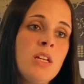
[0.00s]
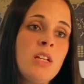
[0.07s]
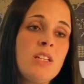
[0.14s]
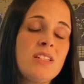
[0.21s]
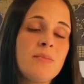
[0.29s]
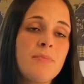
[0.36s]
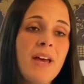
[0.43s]

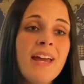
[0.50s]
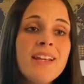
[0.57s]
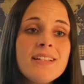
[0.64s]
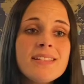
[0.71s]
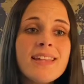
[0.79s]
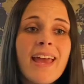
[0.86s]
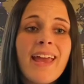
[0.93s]
St.
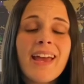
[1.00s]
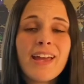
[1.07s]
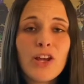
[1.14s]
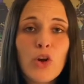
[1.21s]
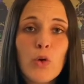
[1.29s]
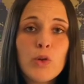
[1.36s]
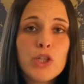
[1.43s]
Paddy's Day I
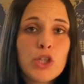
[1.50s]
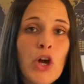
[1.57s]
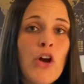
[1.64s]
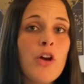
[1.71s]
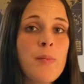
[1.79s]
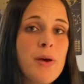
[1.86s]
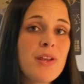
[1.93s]
can only
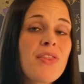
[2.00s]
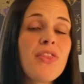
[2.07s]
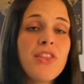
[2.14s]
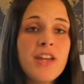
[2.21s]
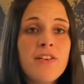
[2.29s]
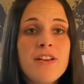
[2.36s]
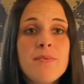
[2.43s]
talk about in
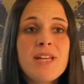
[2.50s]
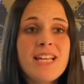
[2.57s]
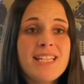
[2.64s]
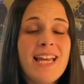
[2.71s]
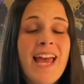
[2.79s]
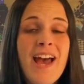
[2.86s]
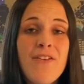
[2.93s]
theory because
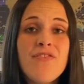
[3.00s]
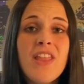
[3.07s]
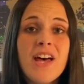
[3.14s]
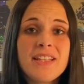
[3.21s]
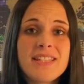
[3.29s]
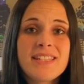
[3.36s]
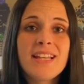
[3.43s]
I have
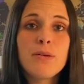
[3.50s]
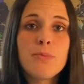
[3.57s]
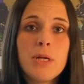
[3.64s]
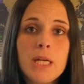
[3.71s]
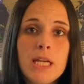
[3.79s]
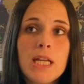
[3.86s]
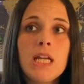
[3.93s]
not
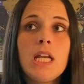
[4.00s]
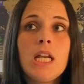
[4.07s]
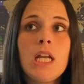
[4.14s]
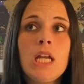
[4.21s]
celebrated it.